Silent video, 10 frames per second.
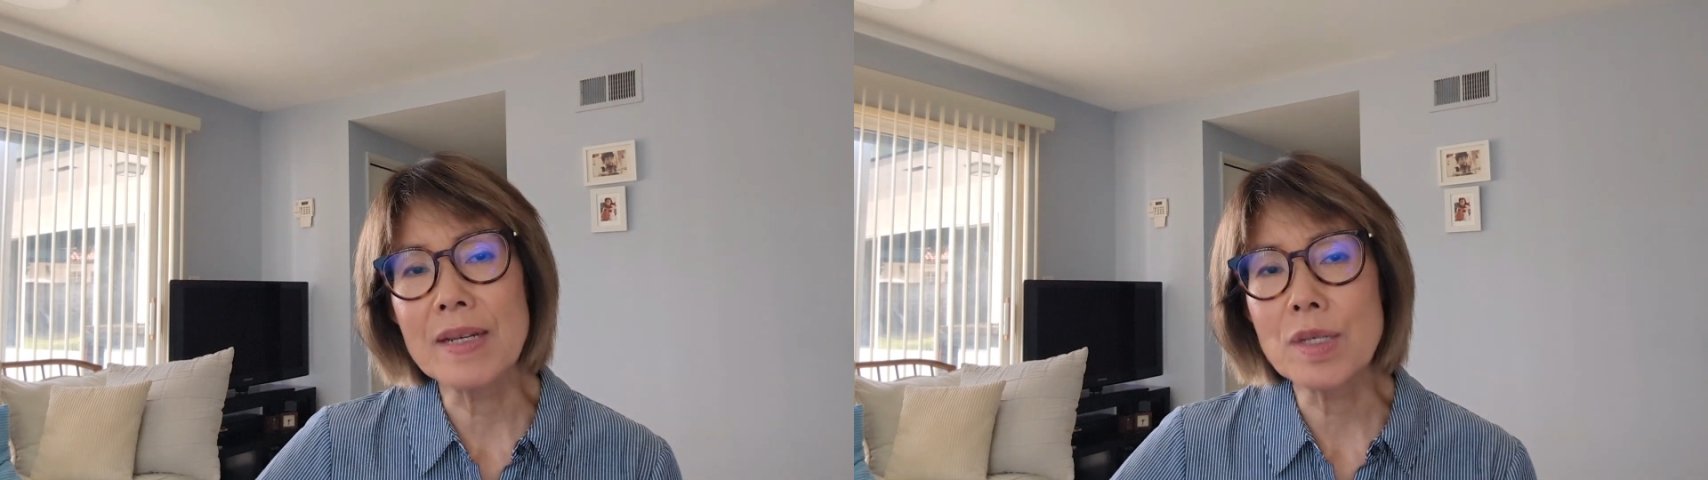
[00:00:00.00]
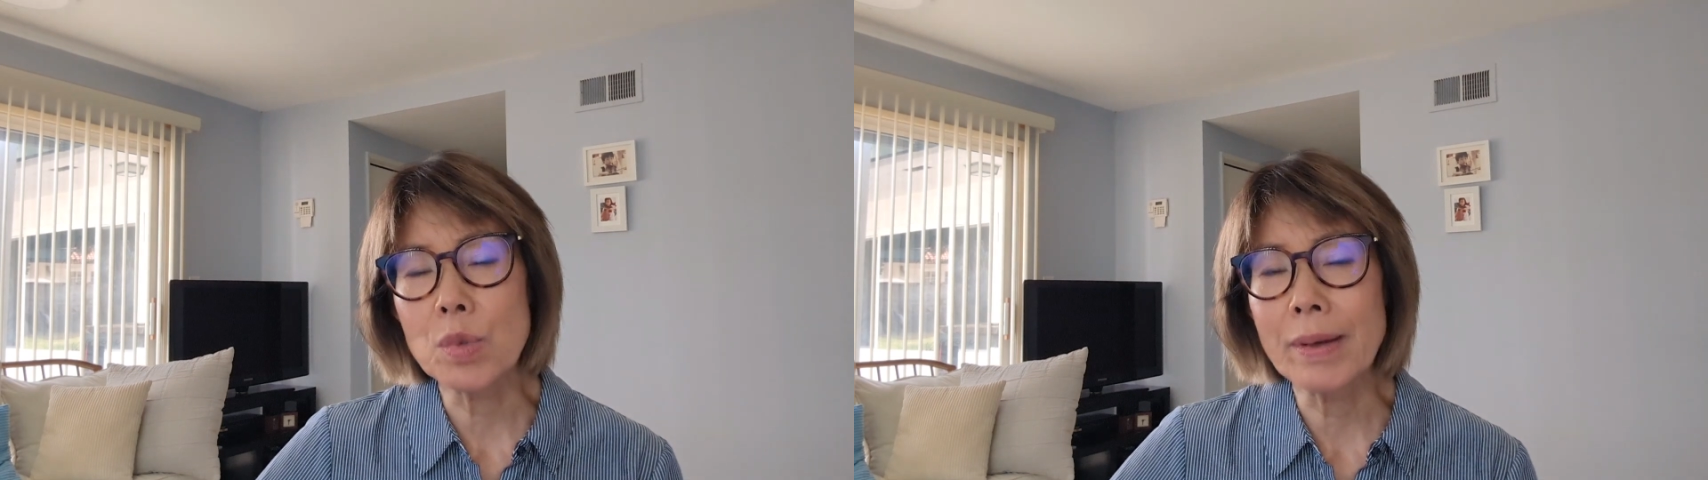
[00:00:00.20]

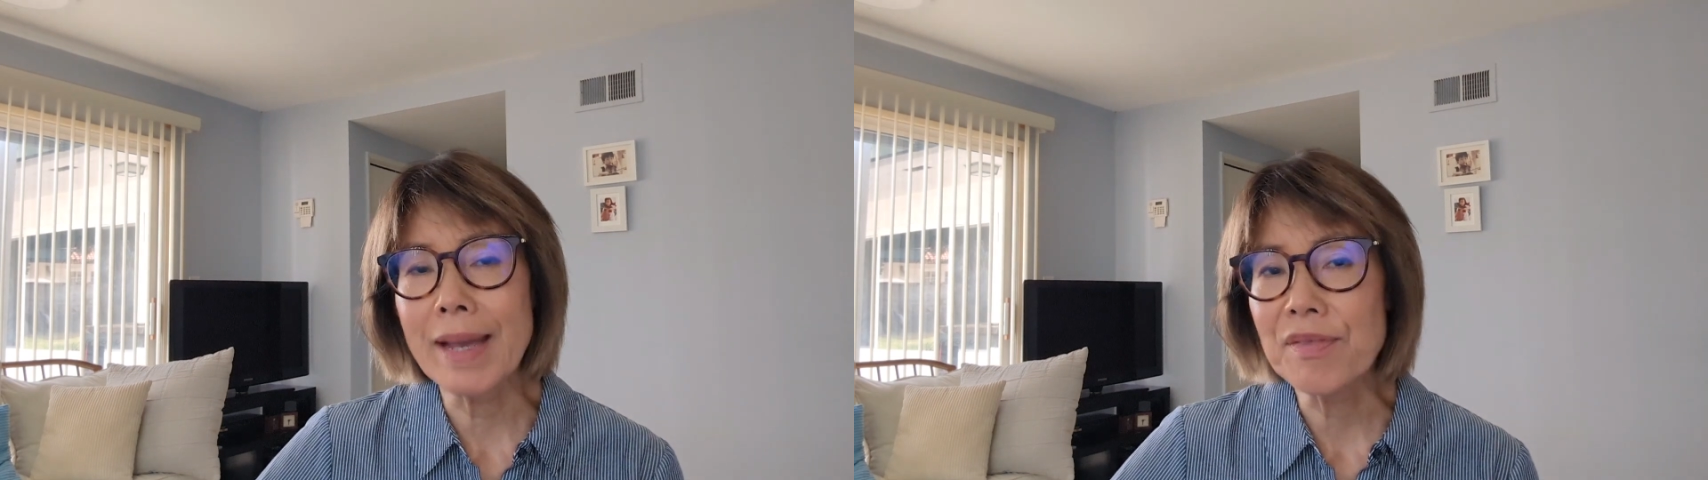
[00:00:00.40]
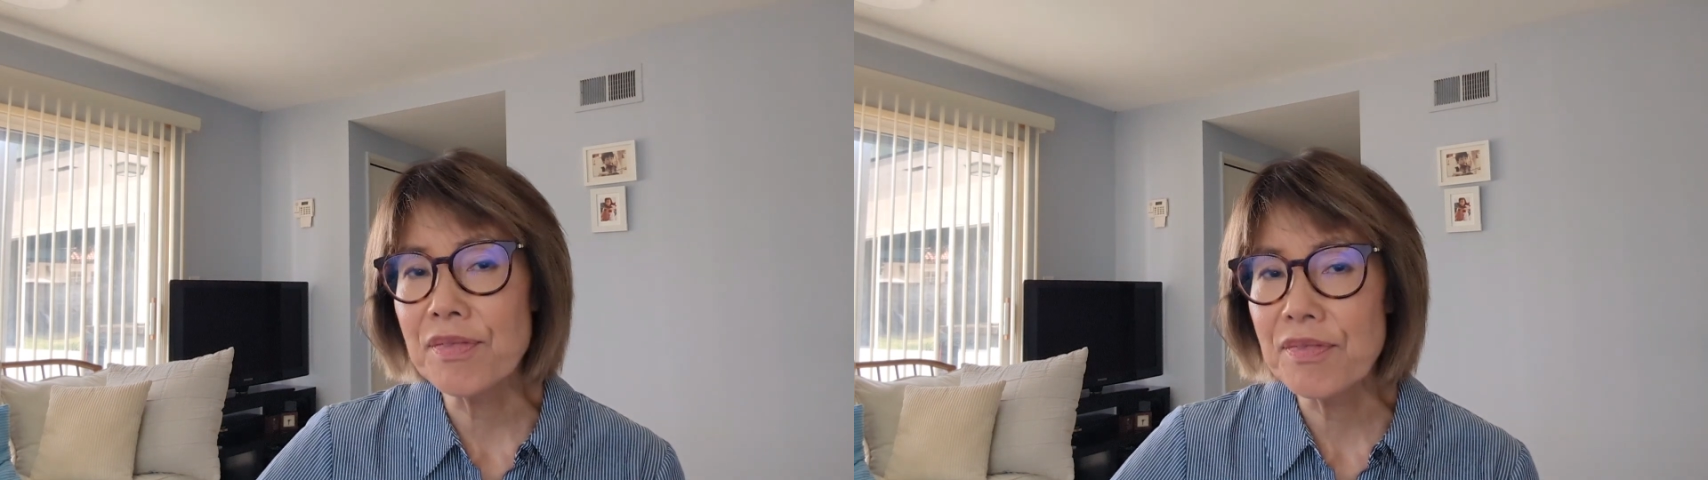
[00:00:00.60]
Israel
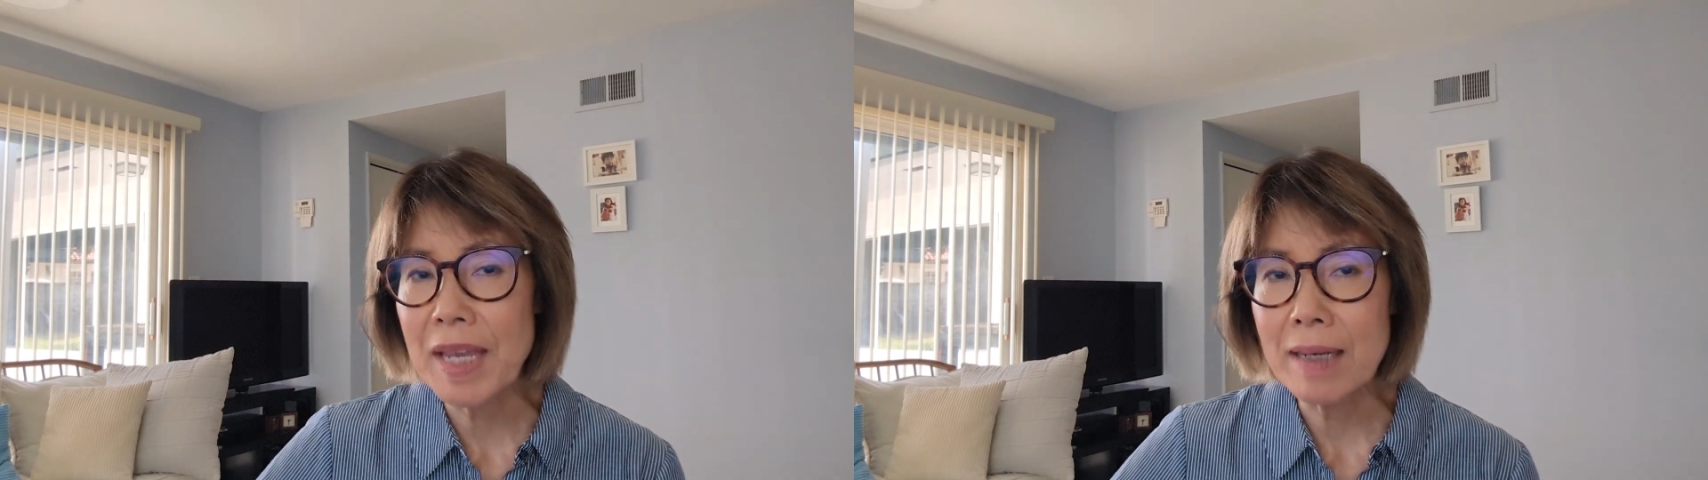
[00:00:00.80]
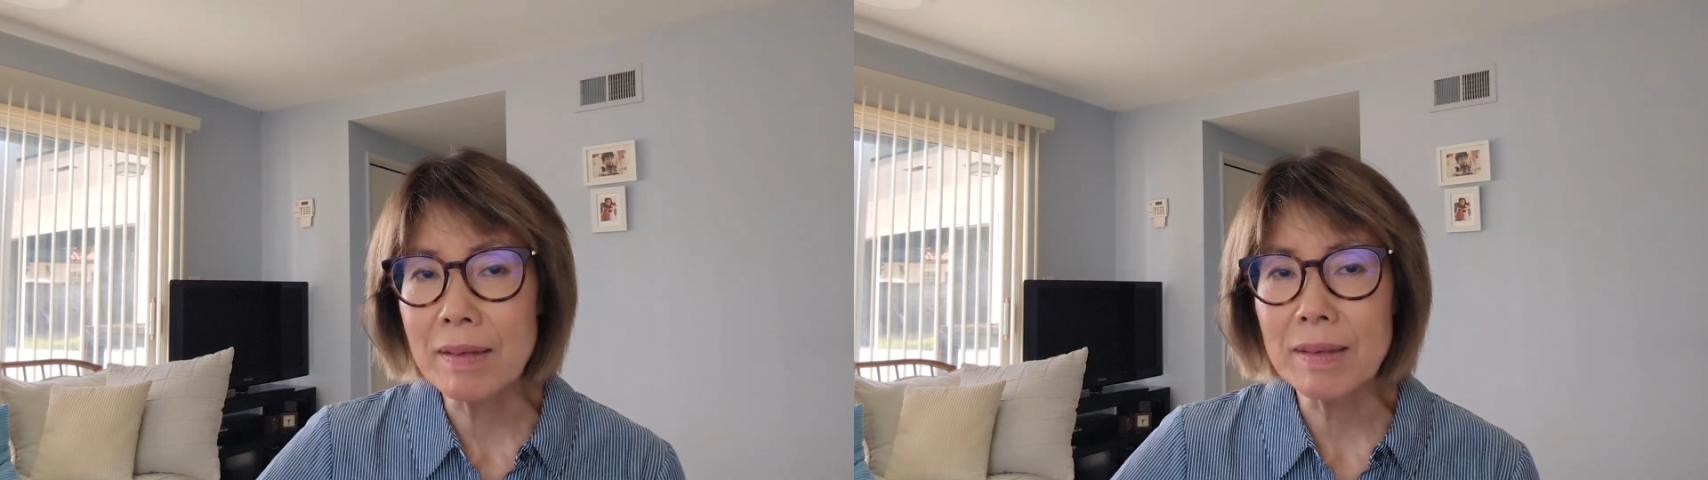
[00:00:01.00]
have
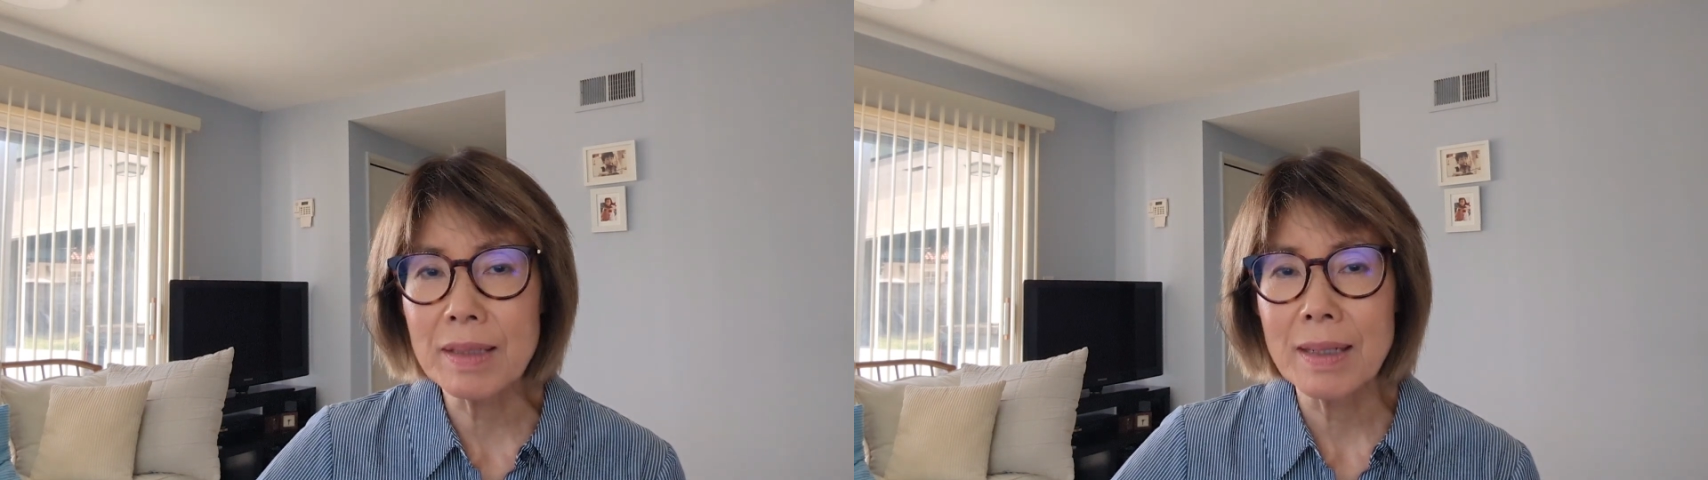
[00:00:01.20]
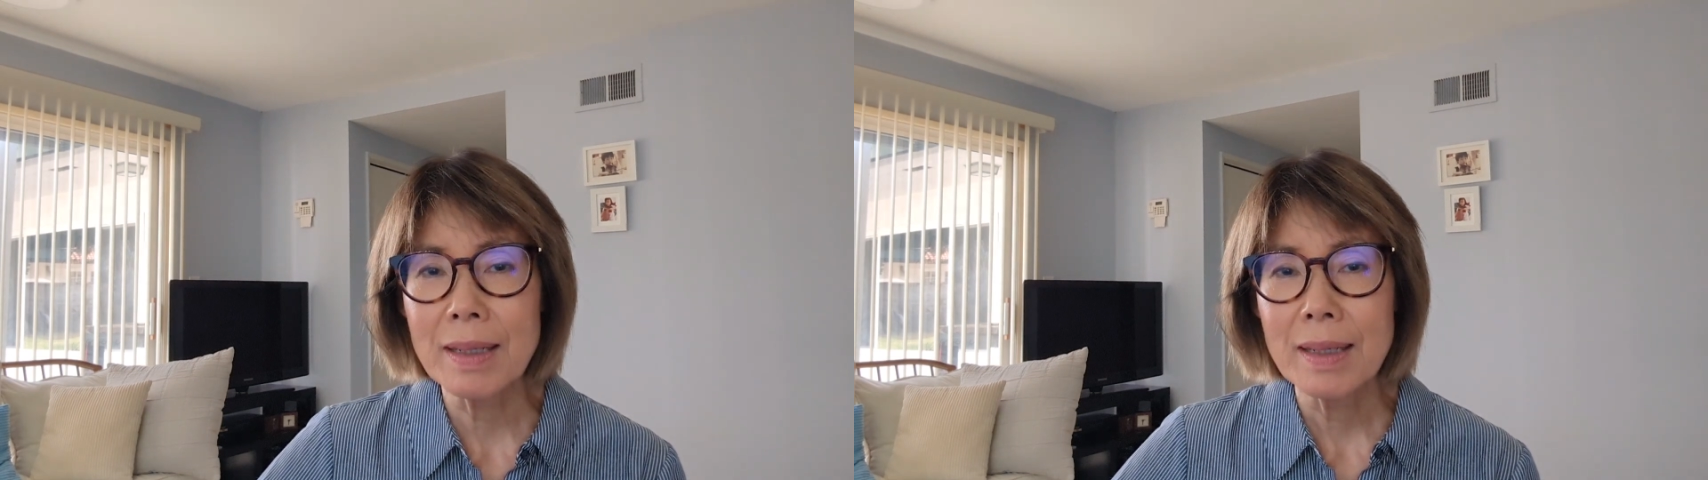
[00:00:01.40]
failed.